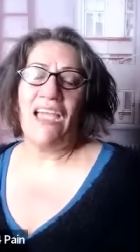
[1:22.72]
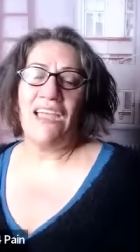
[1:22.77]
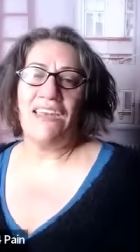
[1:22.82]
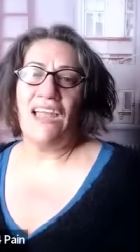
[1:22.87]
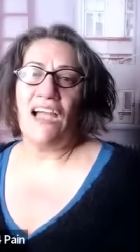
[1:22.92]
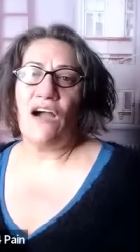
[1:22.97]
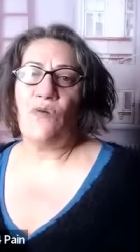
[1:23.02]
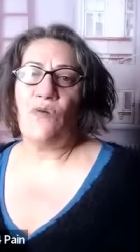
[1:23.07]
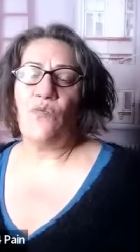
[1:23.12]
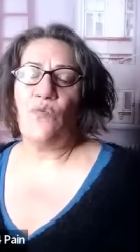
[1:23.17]

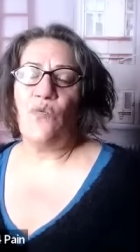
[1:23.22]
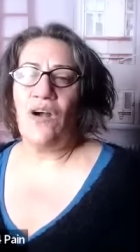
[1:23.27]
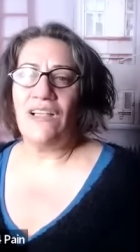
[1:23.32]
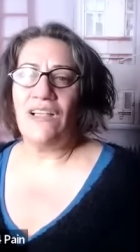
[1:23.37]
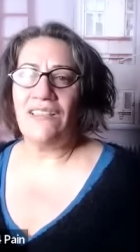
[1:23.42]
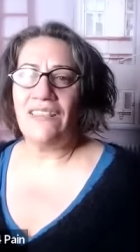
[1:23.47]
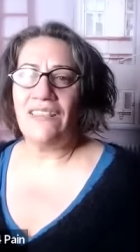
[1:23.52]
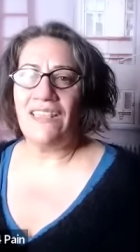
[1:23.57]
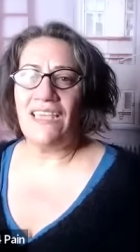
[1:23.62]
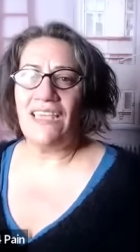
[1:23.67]
Now,
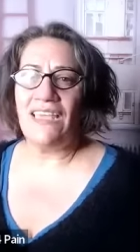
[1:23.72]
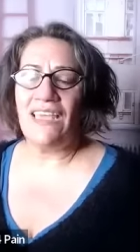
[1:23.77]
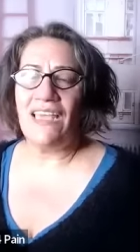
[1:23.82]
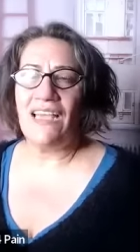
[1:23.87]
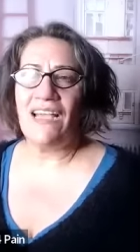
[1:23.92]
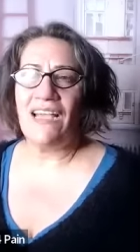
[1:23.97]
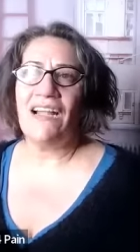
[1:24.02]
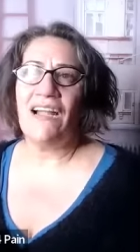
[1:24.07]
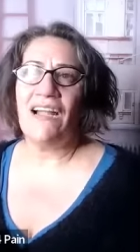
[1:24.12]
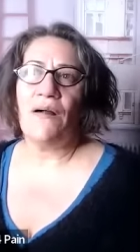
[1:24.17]
one
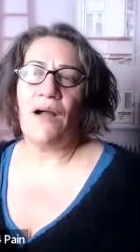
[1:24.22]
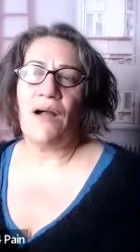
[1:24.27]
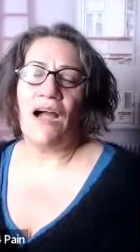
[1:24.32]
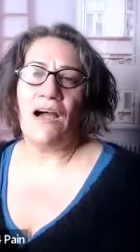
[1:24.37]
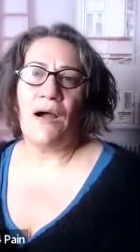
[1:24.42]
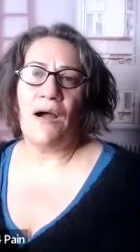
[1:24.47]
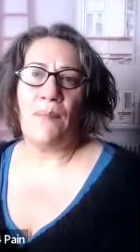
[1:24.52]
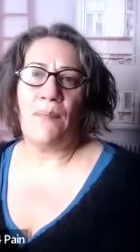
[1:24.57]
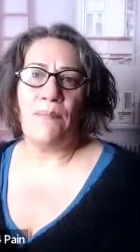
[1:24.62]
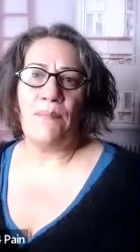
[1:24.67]
thing
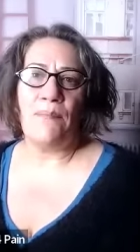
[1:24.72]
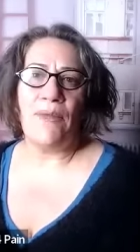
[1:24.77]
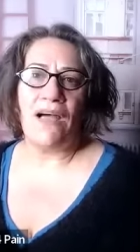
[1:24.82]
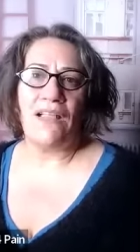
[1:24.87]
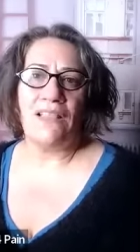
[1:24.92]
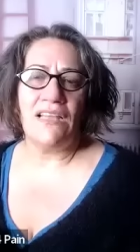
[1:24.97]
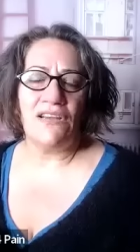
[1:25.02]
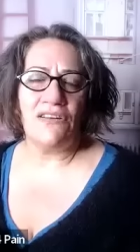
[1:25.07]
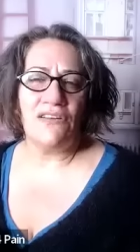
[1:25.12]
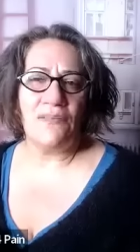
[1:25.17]
a
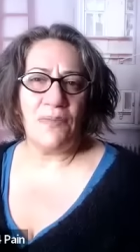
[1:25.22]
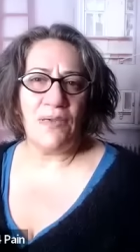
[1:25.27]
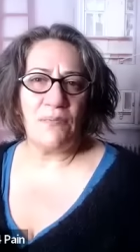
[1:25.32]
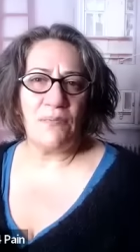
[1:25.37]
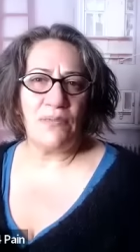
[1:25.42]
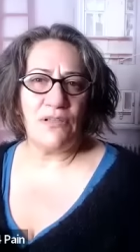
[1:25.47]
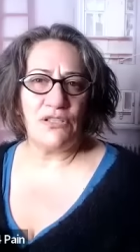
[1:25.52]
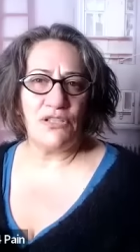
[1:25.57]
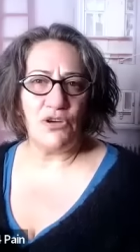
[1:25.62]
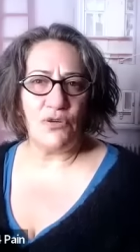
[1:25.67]
lot of
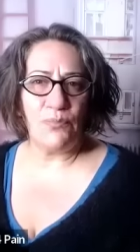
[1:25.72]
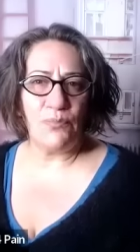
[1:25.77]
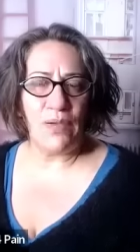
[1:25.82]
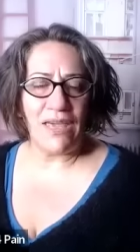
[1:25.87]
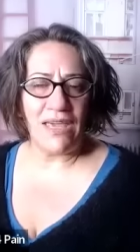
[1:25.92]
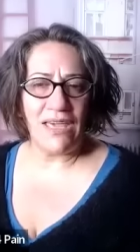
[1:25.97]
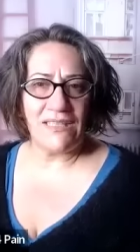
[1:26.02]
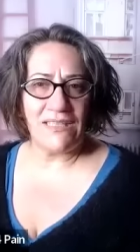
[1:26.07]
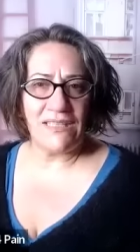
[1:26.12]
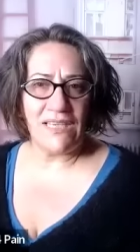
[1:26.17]
people don't
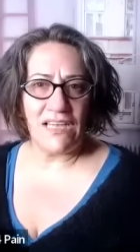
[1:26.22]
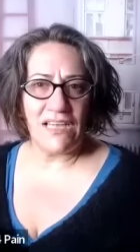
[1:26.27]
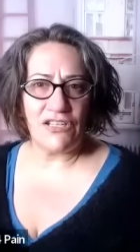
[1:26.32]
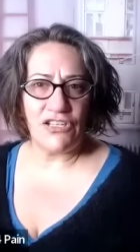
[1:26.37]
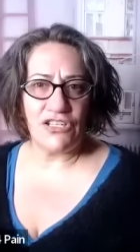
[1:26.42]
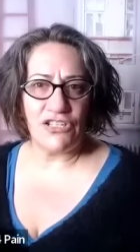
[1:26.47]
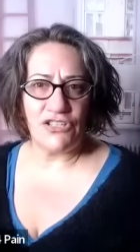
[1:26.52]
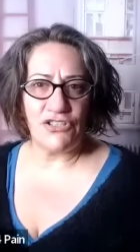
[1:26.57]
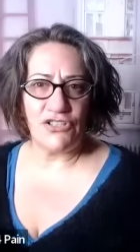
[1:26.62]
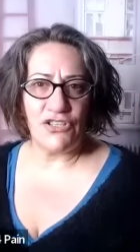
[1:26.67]
pay
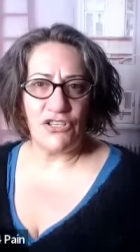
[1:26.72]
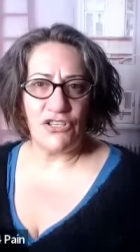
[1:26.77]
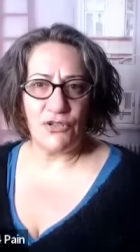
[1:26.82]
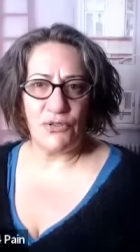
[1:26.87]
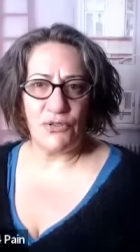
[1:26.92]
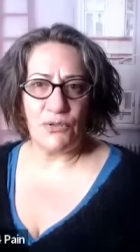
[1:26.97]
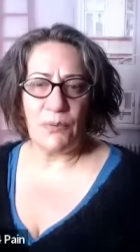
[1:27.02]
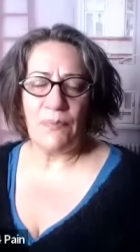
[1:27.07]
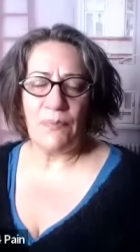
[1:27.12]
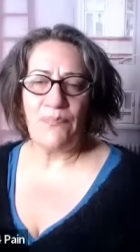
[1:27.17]
attention
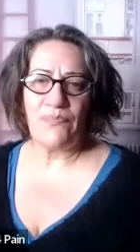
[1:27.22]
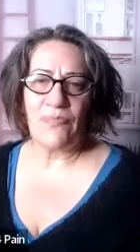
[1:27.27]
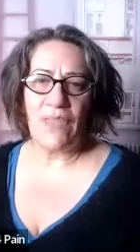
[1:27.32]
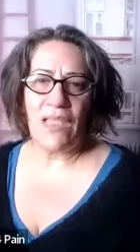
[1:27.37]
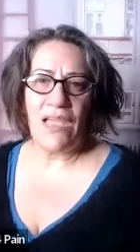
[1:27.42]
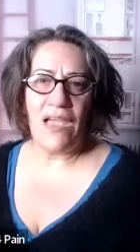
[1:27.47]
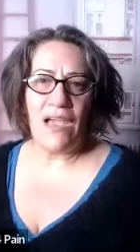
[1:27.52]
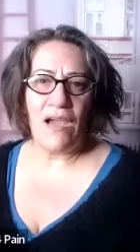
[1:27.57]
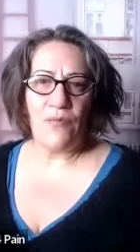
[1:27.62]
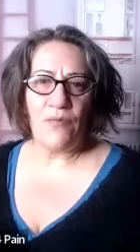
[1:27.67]
to,
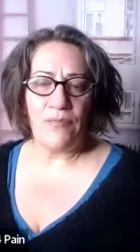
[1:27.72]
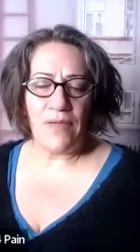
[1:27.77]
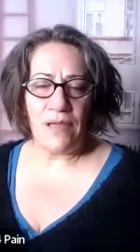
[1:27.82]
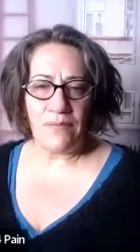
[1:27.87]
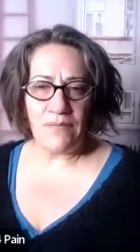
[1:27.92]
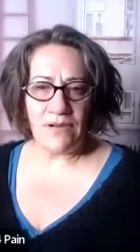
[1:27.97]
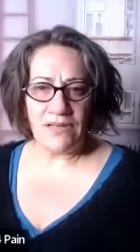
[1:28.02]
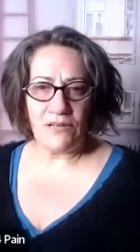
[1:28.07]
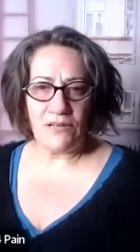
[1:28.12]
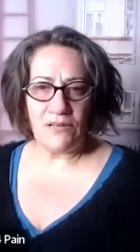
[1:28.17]

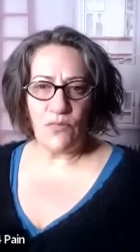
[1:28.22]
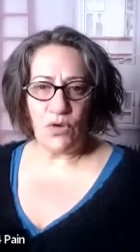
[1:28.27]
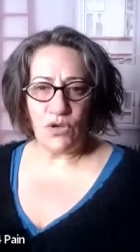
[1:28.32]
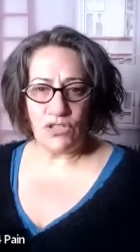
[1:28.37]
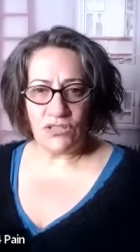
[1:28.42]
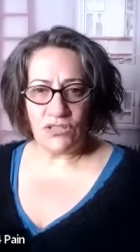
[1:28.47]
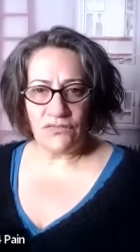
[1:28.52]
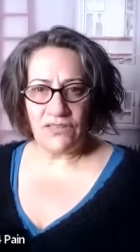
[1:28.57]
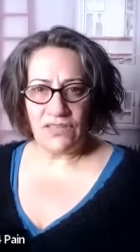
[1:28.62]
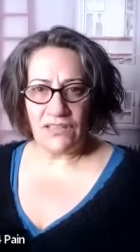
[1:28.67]
remember
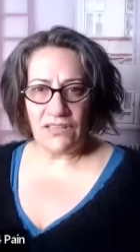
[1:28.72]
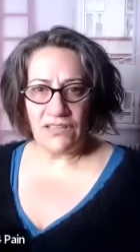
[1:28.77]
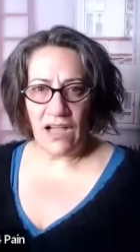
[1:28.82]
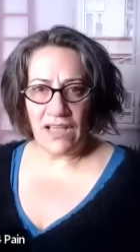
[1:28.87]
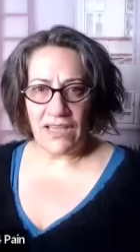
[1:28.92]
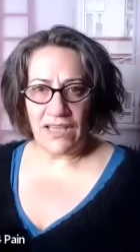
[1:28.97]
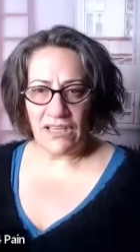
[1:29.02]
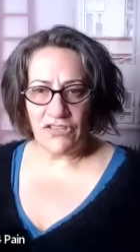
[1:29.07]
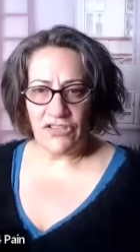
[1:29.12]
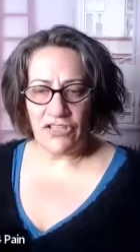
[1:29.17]
most of the
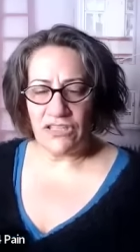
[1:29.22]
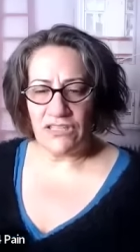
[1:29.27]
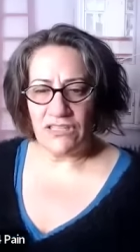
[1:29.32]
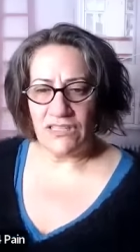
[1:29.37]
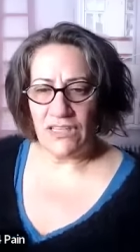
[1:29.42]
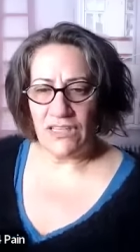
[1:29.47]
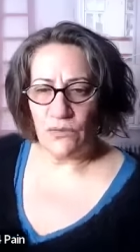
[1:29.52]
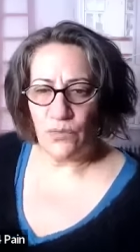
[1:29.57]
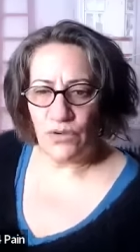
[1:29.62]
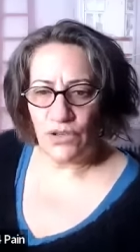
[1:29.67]
luggages
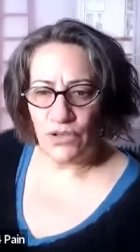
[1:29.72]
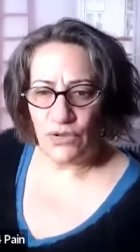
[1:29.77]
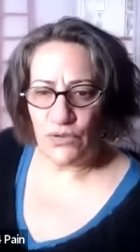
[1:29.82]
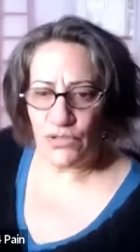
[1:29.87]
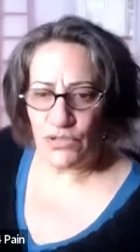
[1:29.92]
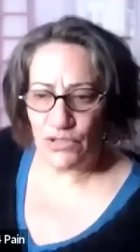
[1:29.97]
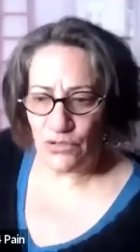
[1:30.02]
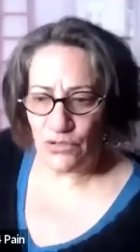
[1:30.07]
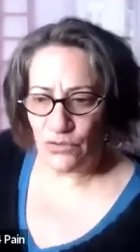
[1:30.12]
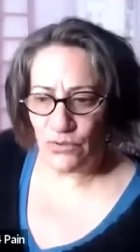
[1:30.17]
that we
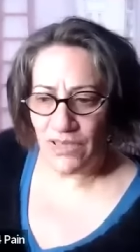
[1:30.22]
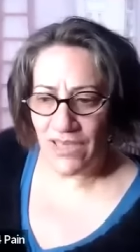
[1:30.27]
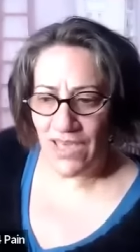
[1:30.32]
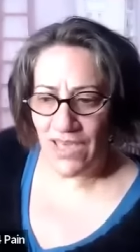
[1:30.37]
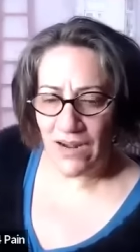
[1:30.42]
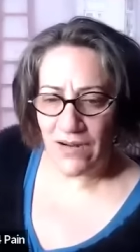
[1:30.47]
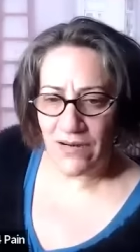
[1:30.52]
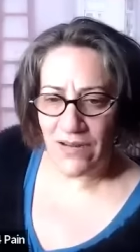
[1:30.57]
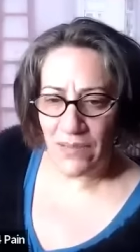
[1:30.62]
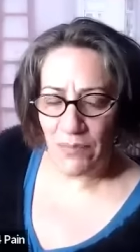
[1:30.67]
used to
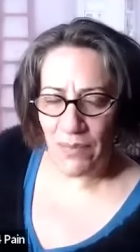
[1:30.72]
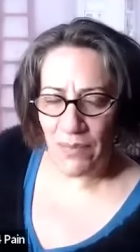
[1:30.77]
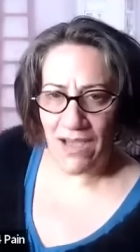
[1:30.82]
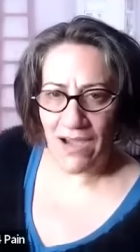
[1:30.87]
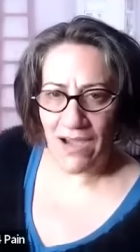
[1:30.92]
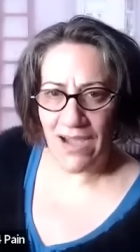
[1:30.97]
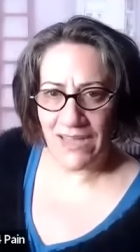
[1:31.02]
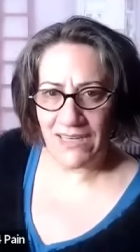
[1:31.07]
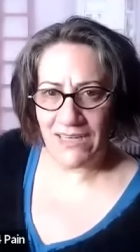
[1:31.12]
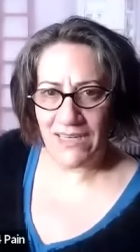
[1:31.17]
carry
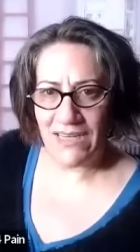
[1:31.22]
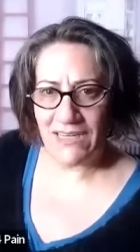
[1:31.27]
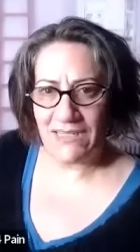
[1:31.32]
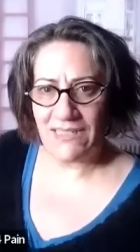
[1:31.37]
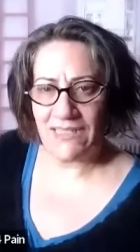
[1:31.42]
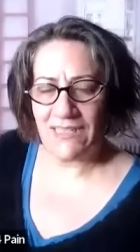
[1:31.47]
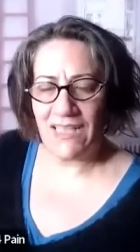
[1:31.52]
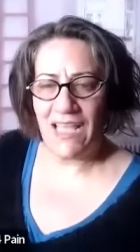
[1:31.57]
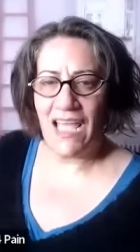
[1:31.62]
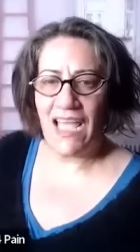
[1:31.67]
behind
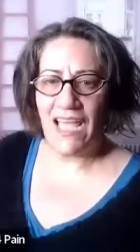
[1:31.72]
us?